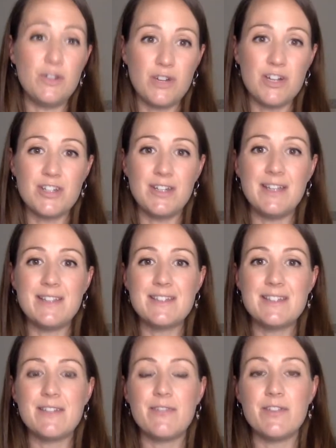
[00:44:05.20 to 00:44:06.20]

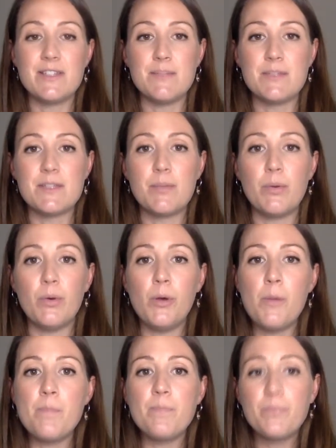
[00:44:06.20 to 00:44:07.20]
nutritionist for some
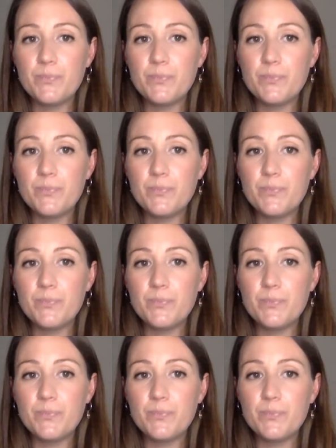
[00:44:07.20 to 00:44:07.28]
support.